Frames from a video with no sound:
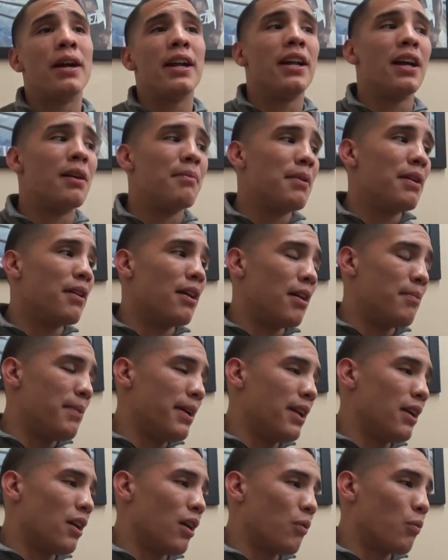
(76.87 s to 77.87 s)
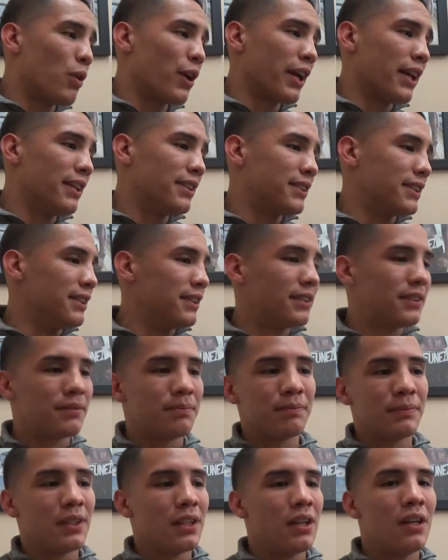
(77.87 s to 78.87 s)
ready. I've been working since
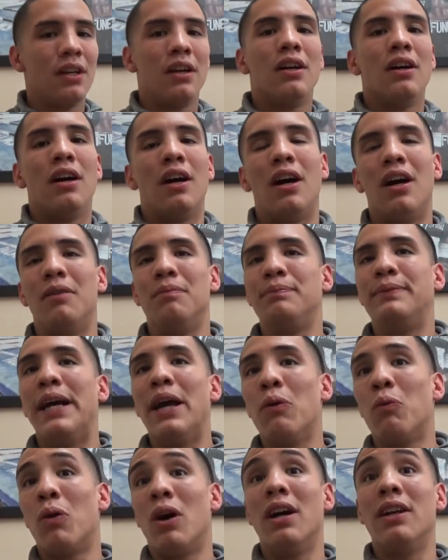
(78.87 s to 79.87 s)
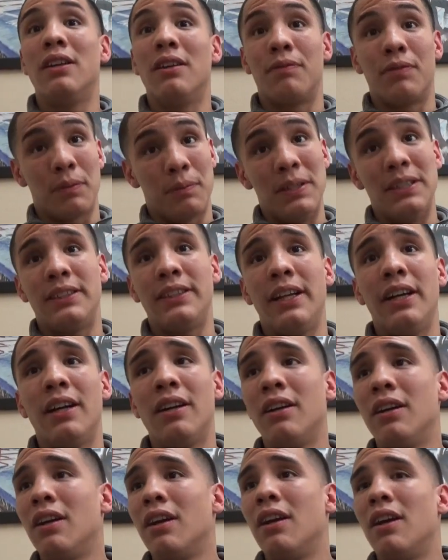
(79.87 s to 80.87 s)
day one from this
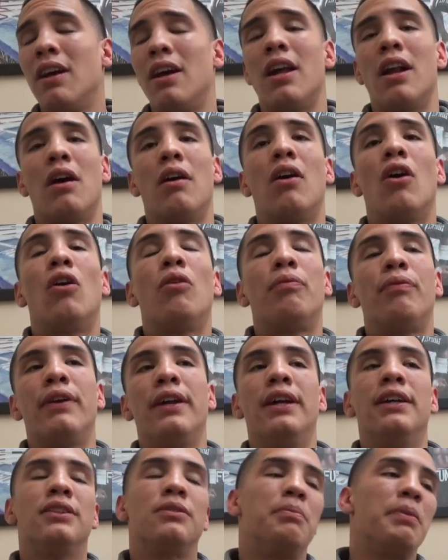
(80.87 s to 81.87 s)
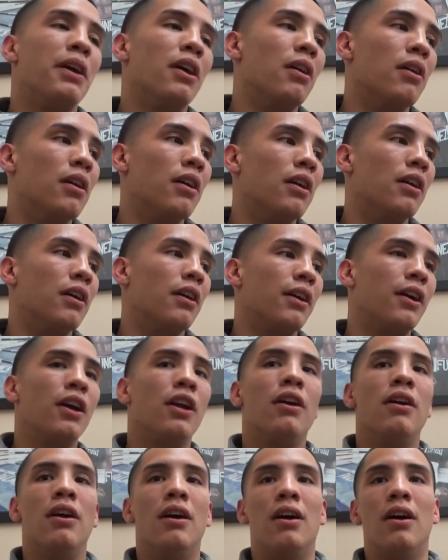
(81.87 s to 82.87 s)
year, and I'll hopefully this be a
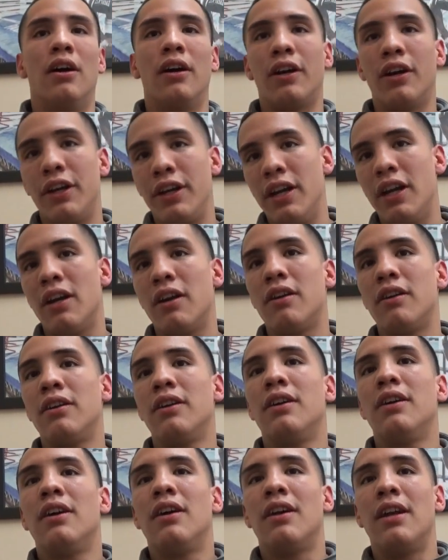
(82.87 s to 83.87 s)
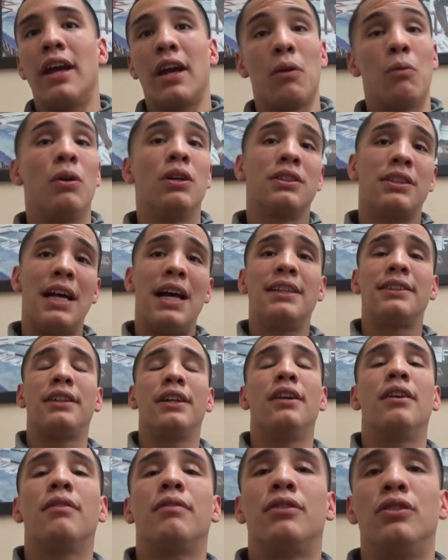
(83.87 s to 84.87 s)
good year like it was last
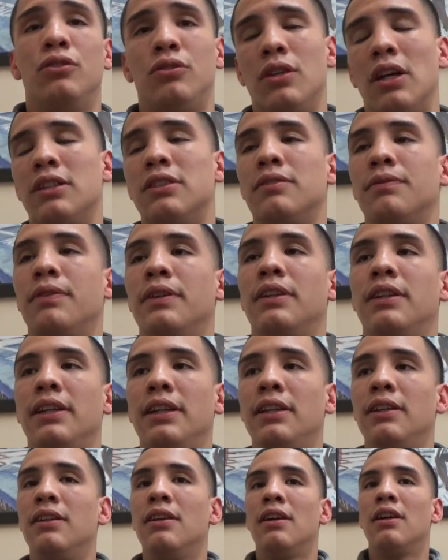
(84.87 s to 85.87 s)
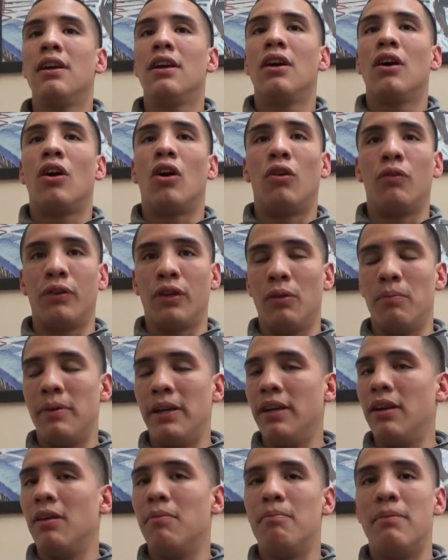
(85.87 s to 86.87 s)
year, 2015. Hopefully, there'll
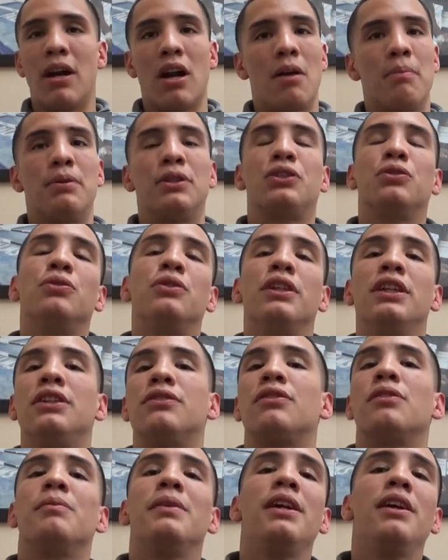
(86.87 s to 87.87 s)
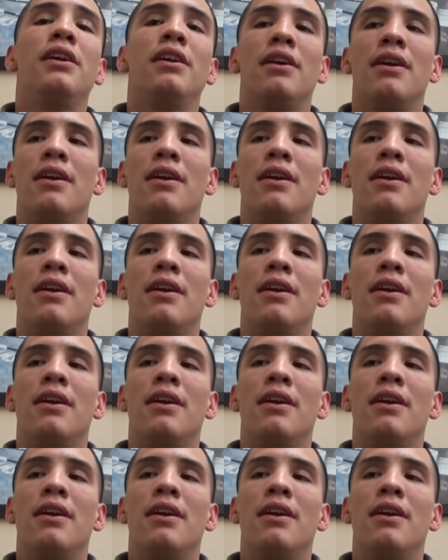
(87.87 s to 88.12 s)
be better opportunities for me,